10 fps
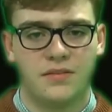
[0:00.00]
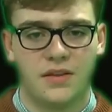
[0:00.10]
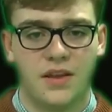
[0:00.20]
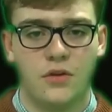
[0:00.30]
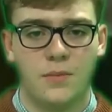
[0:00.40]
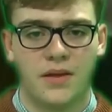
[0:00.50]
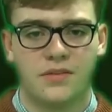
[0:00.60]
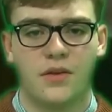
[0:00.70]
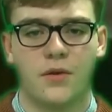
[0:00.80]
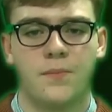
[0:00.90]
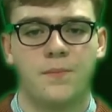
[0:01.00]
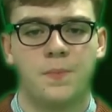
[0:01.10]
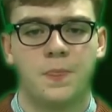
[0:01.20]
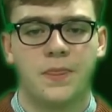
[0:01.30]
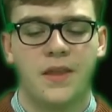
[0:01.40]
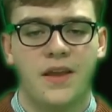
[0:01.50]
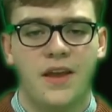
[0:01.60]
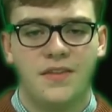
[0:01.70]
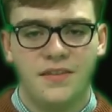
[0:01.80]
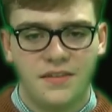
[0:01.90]
testing in New Mexico.
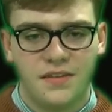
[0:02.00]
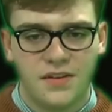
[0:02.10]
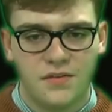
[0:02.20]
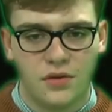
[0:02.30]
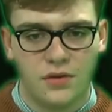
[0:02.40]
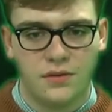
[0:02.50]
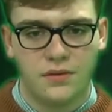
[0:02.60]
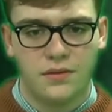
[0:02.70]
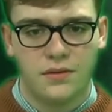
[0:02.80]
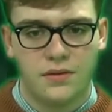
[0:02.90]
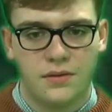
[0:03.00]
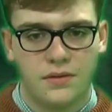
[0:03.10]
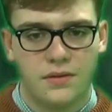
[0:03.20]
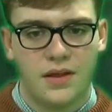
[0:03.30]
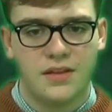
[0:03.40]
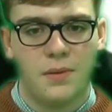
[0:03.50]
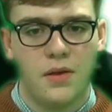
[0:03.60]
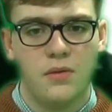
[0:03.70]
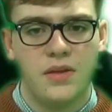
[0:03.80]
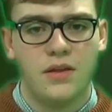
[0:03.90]
This is significant, as by only